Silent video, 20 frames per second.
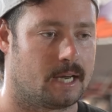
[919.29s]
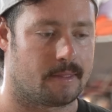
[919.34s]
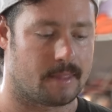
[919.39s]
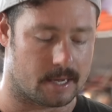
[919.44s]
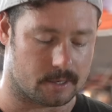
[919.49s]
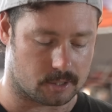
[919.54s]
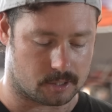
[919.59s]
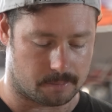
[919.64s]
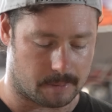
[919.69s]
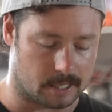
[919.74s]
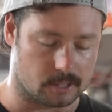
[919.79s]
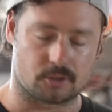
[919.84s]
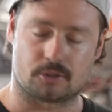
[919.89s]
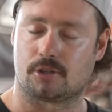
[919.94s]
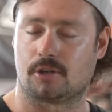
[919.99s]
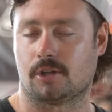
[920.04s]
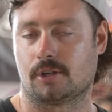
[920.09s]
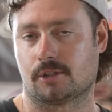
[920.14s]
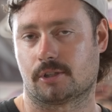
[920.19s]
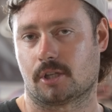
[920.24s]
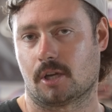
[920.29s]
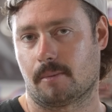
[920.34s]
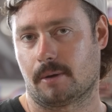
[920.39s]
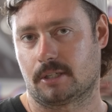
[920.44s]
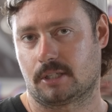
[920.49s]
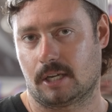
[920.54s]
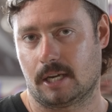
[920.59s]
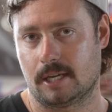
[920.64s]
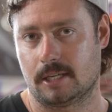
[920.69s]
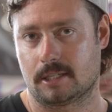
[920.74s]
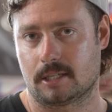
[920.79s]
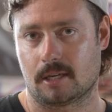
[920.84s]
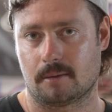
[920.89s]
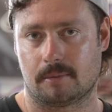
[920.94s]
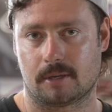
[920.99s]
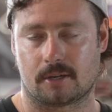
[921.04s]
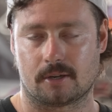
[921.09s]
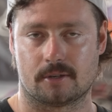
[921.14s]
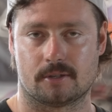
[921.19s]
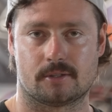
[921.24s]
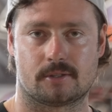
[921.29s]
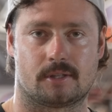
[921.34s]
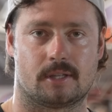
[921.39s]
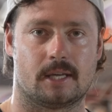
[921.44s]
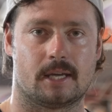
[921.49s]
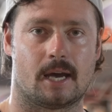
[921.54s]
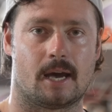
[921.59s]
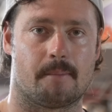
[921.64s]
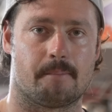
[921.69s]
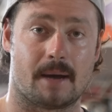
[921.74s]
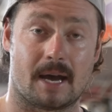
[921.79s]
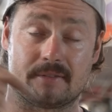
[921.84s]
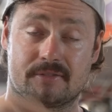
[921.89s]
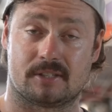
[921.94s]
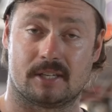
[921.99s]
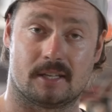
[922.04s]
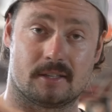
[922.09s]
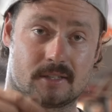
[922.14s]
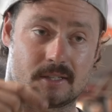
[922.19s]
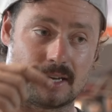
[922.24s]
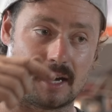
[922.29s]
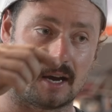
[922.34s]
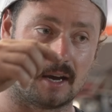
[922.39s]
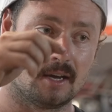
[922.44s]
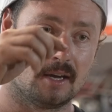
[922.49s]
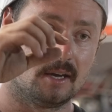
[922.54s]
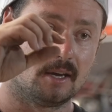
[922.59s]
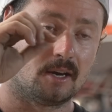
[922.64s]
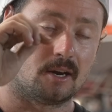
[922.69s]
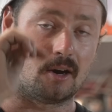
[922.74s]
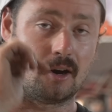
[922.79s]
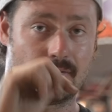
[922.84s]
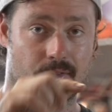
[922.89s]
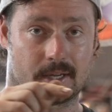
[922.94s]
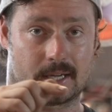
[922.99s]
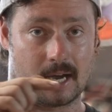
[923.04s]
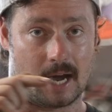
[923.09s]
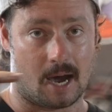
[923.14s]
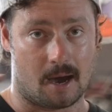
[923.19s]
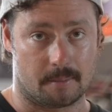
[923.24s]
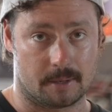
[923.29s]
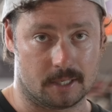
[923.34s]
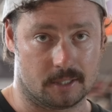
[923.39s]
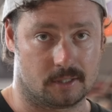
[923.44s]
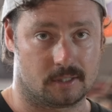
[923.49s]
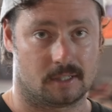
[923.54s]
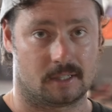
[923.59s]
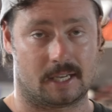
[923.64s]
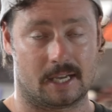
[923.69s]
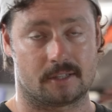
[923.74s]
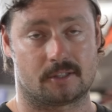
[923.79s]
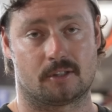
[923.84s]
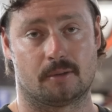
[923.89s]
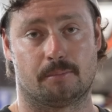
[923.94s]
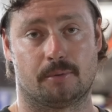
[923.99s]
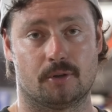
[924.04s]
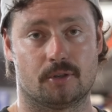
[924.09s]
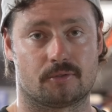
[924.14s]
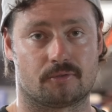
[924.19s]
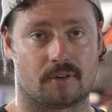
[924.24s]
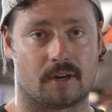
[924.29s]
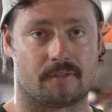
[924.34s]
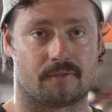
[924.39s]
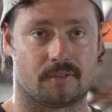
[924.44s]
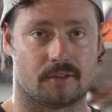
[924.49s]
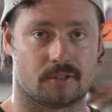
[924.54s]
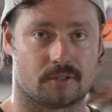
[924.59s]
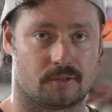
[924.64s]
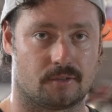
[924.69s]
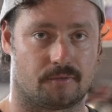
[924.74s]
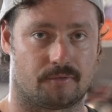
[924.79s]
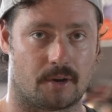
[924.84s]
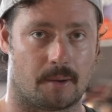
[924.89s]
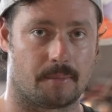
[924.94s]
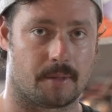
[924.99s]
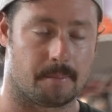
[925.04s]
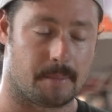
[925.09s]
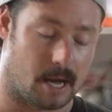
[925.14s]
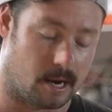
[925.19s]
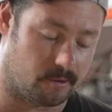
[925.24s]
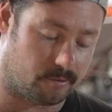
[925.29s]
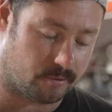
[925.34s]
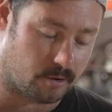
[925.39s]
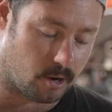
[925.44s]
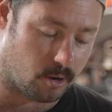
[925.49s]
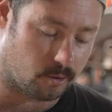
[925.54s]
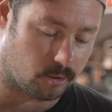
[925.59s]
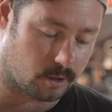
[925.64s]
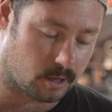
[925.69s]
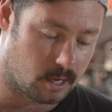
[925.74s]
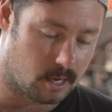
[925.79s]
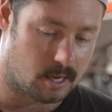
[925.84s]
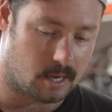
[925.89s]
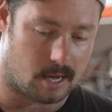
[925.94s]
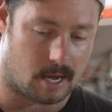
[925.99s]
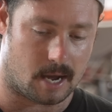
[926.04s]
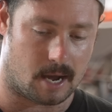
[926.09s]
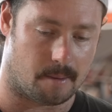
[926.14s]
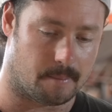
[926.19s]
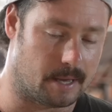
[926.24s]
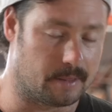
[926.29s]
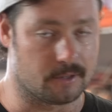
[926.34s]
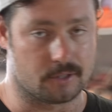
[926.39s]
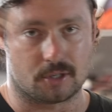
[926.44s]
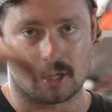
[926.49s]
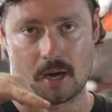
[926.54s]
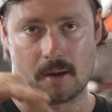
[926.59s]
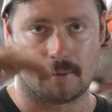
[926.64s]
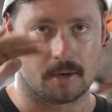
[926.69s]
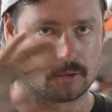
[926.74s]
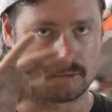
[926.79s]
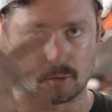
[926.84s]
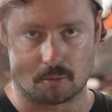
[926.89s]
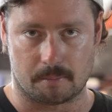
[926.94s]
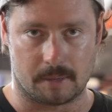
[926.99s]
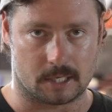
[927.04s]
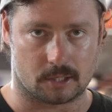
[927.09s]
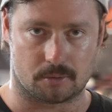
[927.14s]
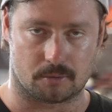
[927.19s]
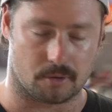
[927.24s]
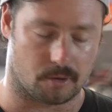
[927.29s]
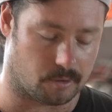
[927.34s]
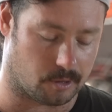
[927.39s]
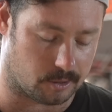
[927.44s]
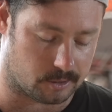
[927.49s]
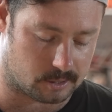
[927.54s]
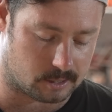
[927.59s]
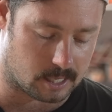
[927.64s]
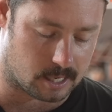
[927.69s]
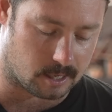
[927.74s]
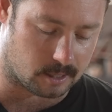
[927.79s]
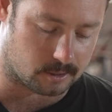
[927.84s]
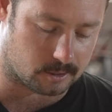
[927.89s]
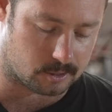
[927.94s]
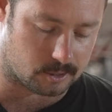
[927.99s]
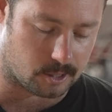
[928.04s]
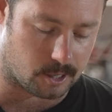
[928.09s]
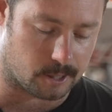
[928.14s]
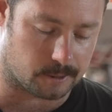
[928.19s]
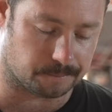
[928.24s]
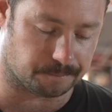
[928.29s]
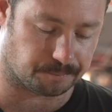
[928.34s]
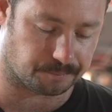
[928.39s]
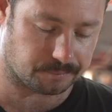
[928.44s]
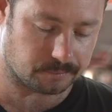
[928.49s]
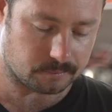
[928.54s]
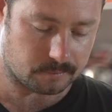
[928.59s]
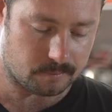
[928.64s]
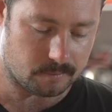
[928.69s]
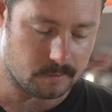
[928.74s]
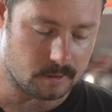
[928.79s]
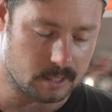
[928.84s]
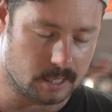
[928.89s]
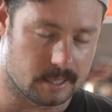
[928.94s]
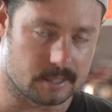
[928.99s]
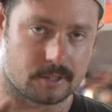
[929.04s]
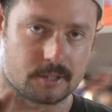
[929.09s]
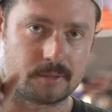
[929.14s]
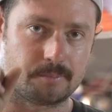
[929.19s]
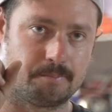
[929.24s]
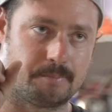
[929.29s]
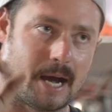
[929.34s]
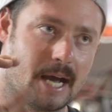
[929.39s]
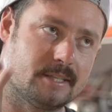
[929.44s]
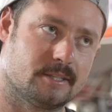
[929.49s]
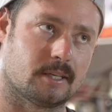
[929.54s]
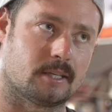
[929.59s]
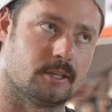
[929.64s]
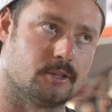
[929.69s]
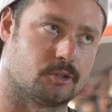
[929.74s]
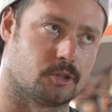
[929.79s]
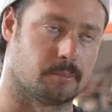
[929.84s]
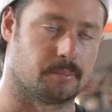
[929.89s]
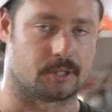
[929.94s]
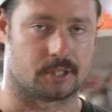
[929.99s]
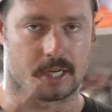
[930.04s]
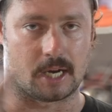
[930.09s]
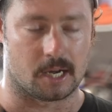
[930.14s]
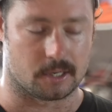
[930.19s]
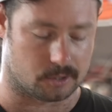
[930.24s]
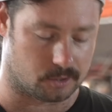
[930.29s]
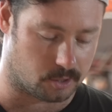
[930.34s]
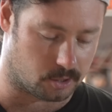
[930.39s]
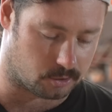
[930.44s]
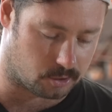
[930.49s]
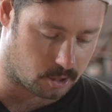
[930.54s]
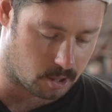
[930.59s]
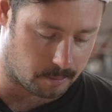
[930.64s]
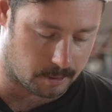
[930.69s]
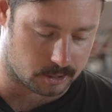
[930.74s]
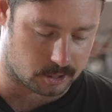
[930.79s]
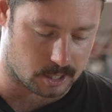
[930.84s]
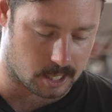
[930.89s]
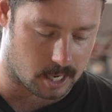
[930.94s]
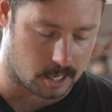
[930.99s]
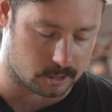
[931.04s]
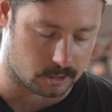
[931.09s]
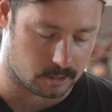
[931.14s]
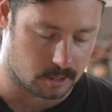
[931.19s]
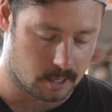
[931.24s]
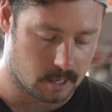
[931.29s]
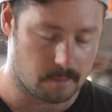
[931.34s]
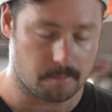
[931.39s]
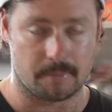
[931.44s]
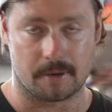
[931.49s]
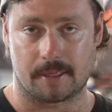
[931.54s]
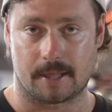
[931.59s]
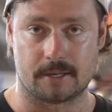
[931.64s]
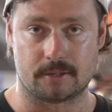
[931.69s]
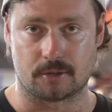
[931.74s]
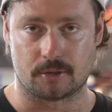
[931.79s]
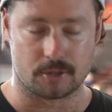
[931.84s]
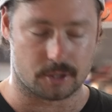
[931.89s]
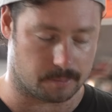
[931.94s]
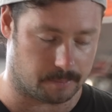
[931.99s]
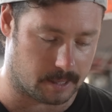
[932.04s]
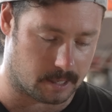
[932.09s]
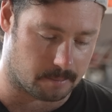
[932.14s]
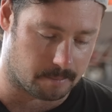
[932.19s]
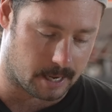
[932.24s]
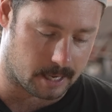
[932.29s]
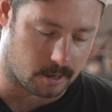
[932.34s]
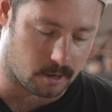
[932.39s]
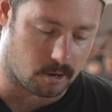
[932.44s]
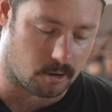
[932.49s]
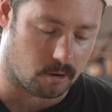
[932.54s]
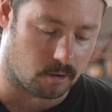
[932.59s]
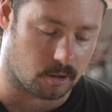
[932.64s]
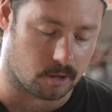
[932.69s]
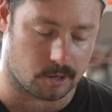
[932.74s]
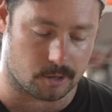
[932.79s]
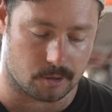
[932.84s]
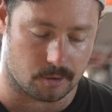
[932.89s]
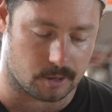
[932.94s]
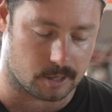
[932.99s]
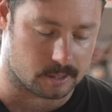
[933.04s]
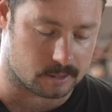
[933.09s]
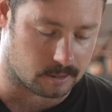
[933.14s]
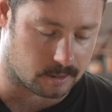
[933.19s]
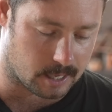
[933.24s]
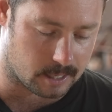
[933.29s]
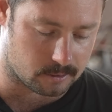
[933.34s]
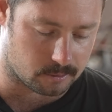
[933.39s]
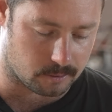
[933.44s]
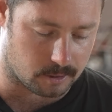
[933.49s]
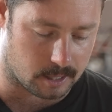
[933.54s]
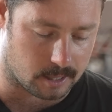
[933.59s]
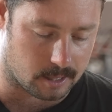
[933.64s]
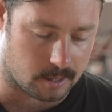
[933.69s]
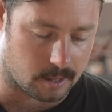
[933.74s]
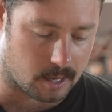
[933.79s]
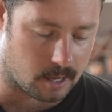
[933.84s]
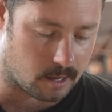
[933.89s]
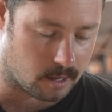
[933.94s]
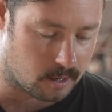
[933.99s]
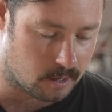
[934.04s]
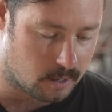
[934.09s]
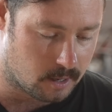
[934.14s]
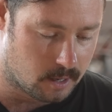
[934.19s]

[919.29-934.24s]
and that just makes tuning so much easier because the uh, MAP sensor on the Carbies gets the boost reference from the manifold um, and the turbos will mess with all those settings. So it's basically supercharged, not turbocharged, but they do spin, make a whole lot of noise, and that's why they're there.